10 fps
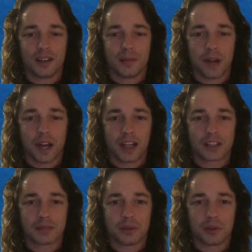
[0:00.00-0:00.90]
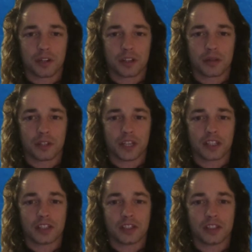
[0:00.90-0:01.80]
by exploring the
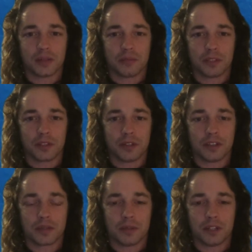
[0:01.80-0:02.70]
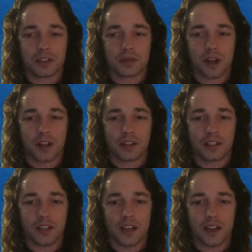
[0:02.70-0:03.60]
relationship between spirituality
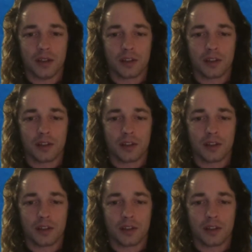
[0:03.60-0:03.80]
and health